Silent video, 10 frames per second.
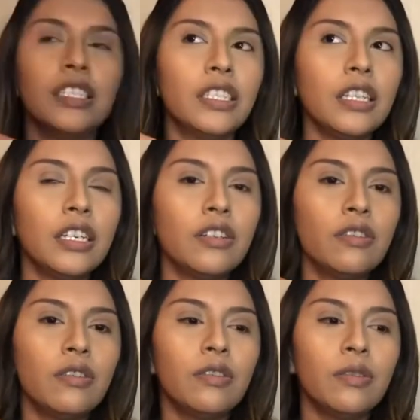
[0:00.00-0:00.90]

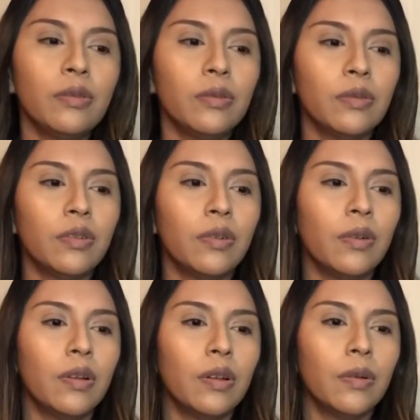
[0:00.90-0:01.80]
little
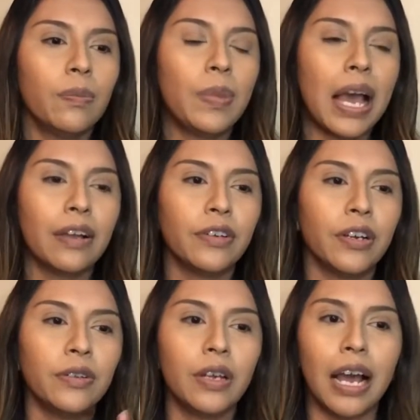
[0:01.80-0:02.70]

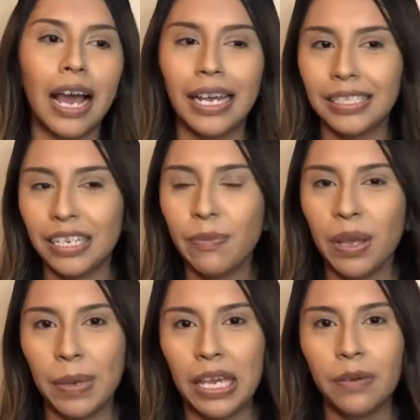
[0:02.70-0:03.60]
background, I did my
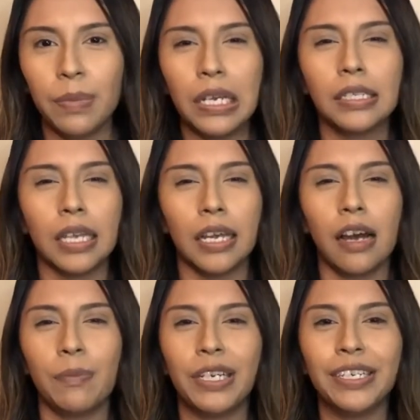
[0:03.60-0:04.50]
makeup because I
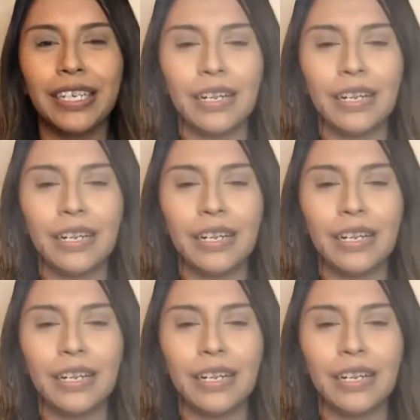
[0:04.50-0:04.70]
got married in